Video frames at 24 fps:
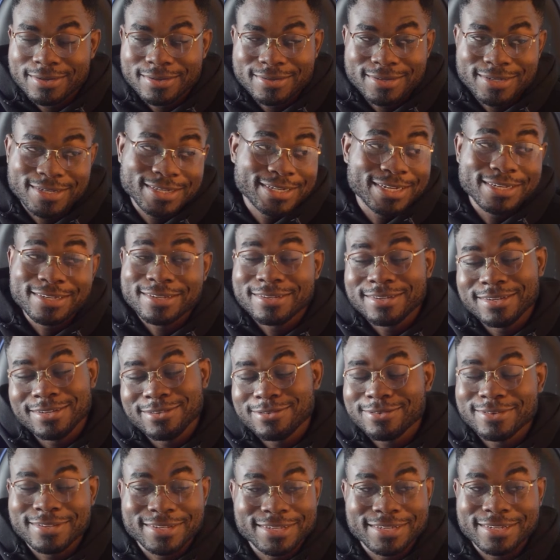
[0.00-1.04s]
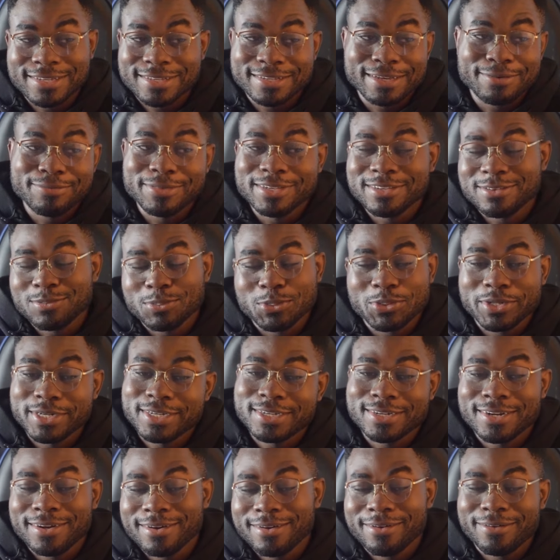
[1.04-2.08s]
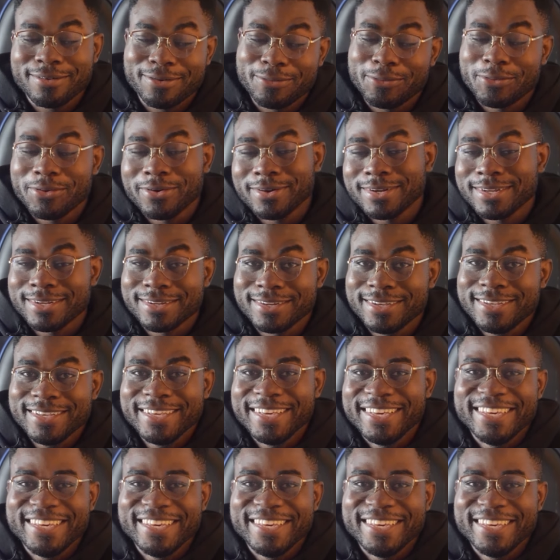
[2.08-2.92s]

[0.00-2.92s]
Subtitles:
She just needs to sing some inspirational award and